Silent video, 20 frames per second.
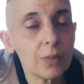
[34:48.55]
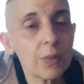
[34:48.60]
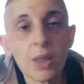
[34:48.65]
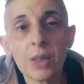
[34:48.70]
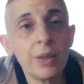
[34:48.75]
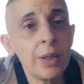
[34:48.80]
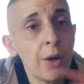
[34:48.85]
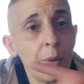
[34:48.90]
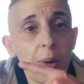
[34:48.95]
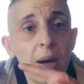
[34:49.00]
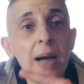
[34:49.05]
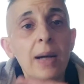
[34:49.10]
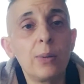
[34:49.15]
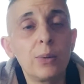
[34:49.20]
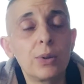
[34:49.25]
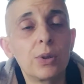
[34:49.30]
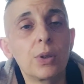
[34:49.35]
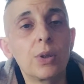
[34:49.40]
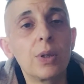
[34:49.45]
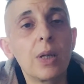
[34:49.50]
No,
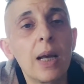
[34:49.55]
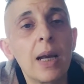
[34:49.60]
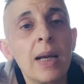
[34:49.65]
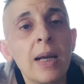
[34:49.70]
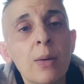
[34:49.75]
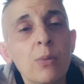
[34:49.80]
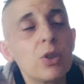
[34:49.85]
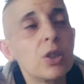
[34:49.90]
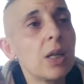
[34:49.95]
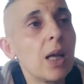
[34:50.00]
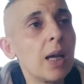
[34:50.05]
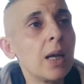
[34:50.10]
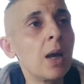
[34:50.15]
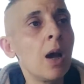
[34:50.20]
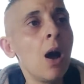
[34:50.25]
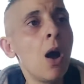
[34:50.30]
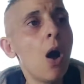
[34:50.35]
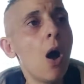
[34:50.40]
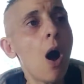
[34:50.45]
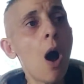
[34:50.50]
out. And I was like,
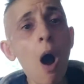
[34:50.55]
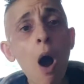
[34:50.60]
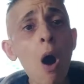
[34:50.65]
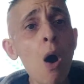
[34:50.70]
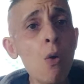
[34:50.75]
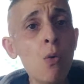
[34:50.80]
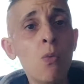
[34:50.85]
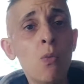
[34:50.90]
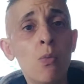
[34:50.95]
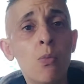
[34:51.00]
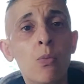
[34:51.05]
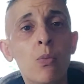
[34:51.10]
oh.